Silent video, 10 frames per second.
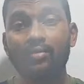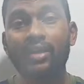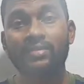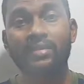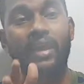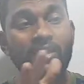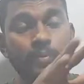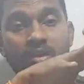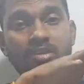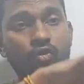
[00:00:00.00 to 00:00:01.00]
there is an
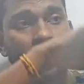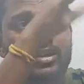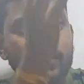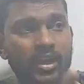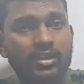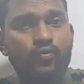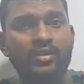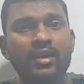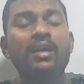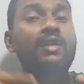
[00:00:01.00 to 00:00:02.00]
experience, if you experience flux,